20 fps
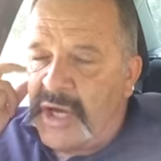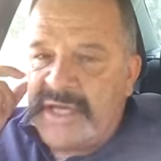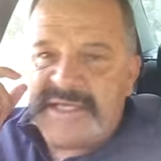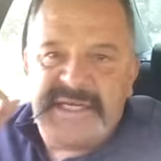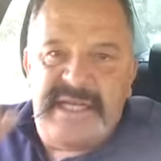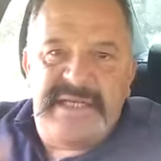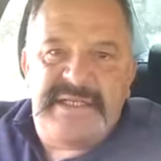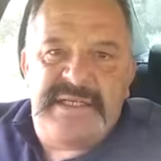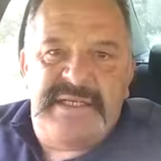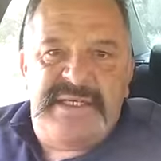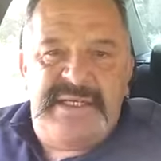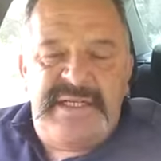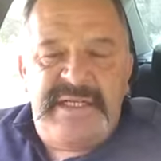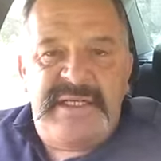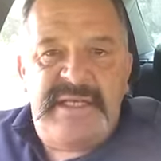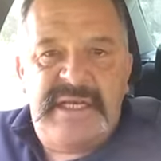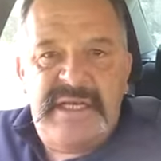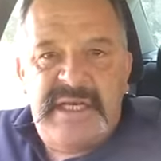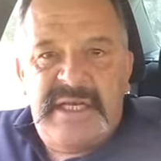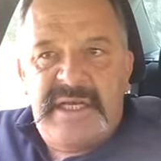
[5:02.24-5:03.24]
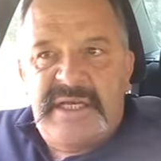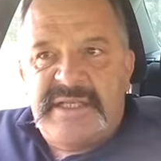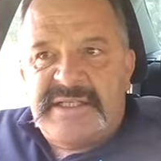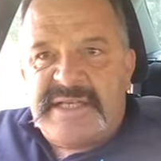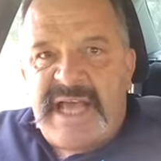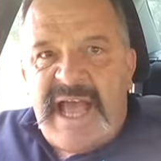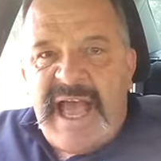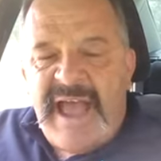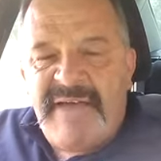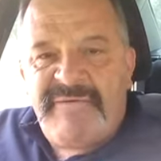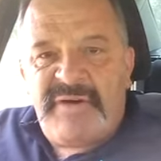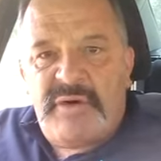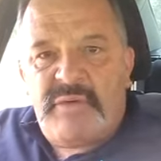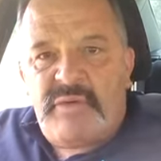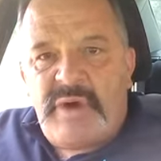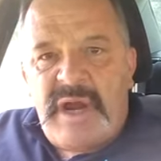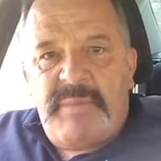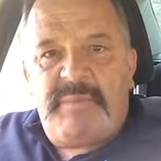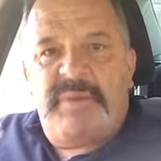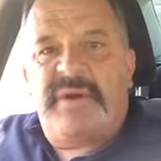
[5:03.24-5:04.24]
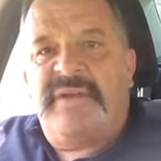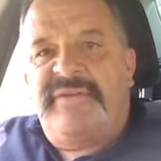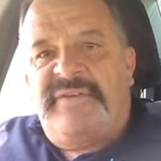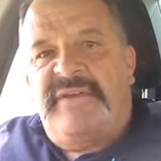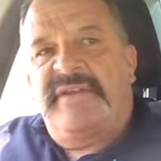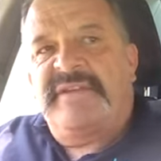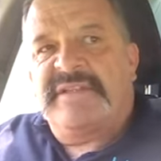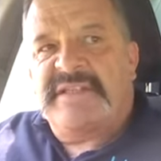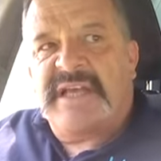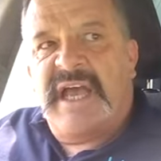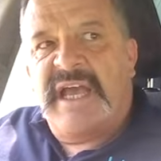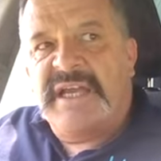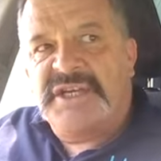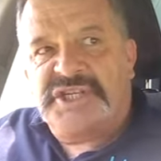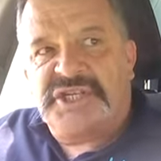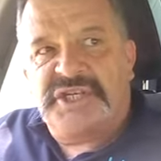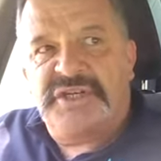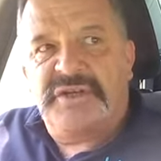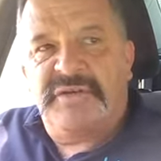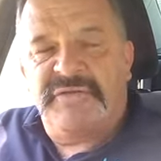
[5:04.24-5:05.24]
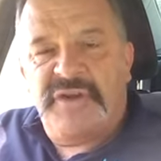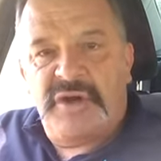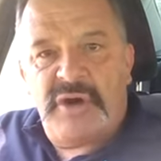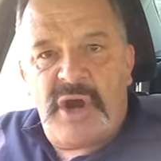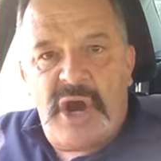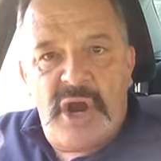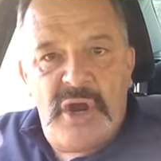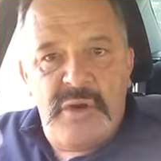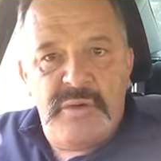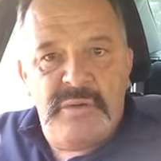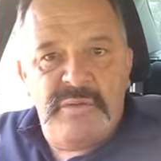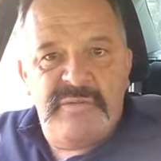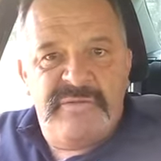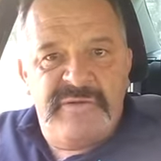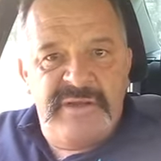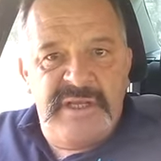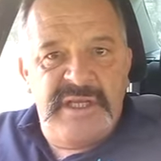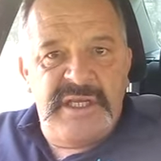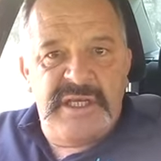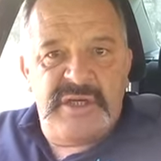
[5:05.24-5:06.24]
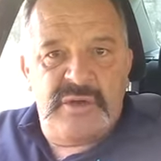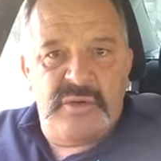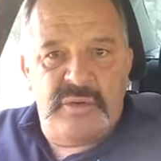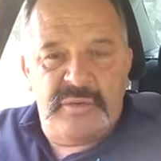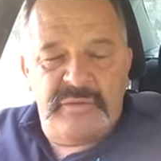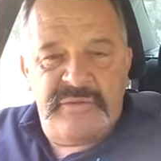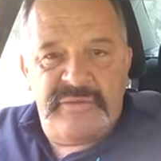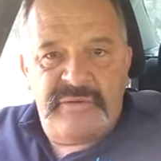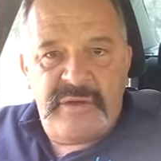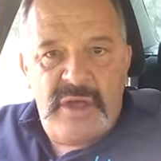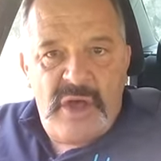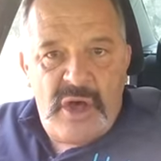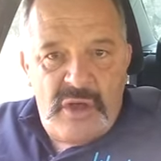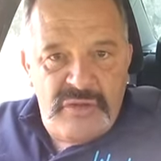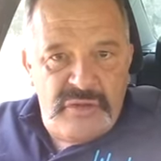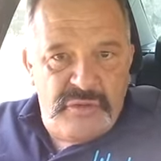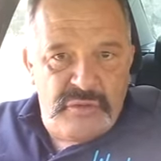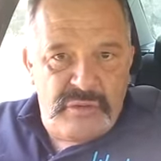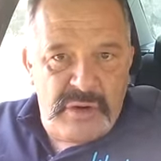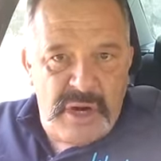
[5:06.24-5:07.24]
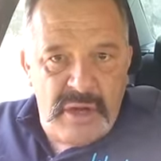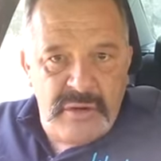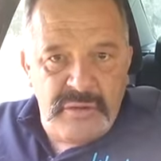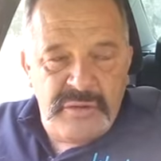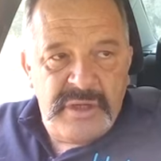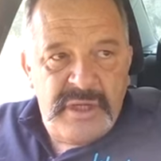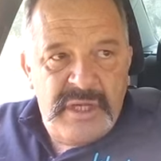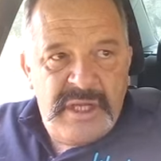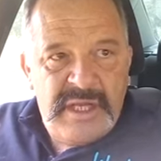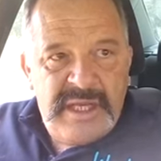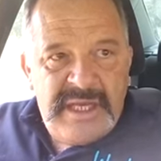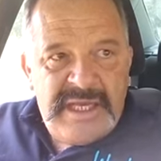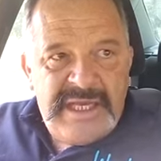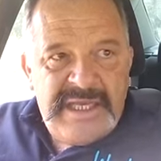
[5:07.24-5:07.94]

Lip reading: identity to have a representation of your own vehicles on the road.